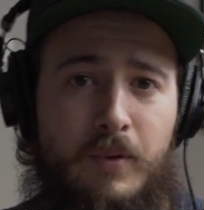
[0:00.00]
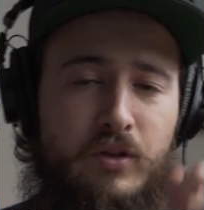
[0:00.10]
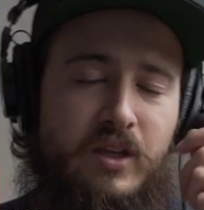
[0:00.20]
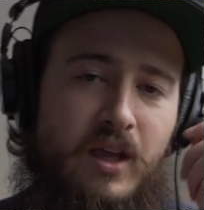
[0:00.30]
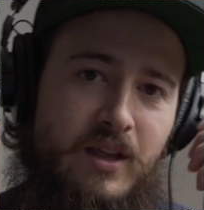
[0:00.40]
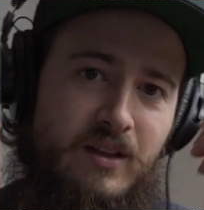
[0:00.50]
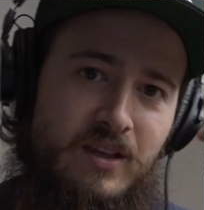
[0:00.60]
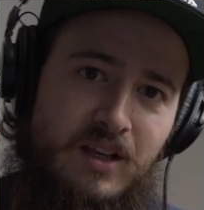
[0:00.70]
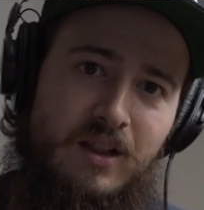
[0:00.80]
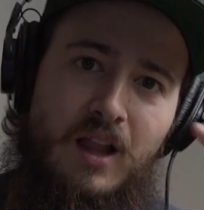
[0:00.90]
but in
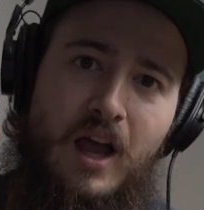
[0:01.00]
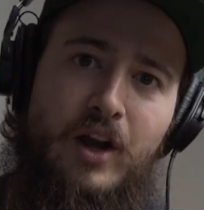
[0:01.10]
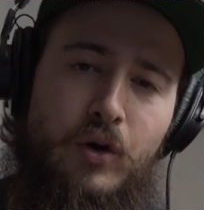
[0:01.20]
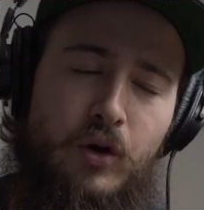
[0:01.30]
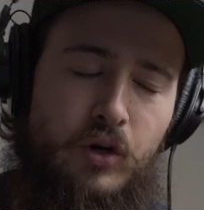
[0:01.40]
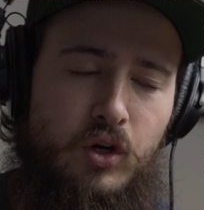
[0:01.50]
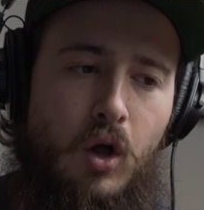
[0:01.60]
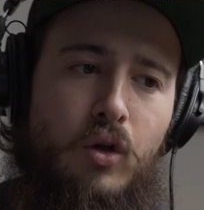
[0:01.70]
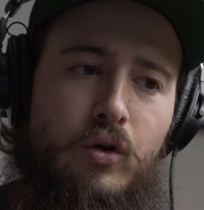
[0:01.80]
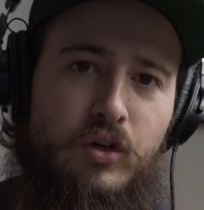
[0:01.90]
the lighter
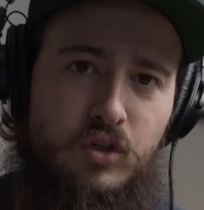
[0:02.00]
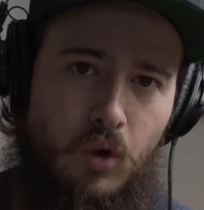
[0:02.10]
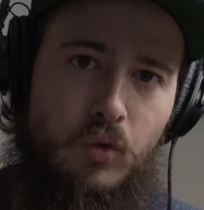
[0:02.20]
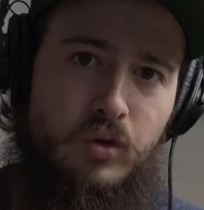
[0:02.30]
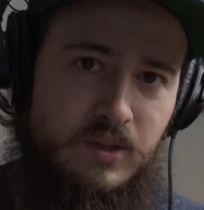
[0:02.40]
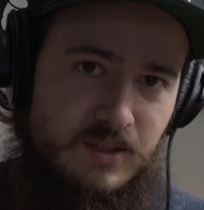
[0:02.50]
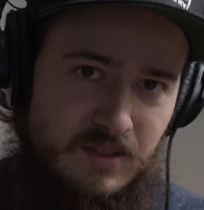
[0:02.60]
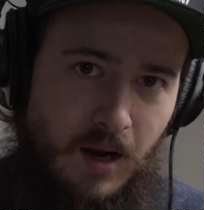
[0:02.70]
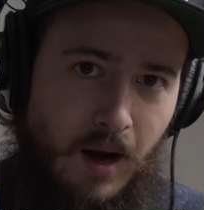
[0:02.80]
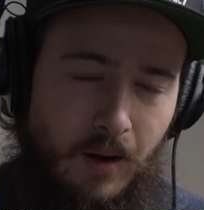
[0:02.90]
colored golden
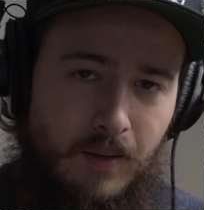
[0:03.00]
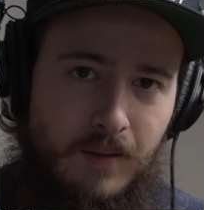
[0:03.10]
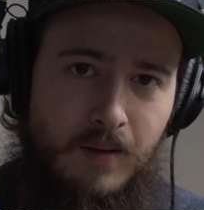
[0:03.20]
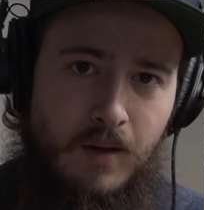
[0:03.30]
style.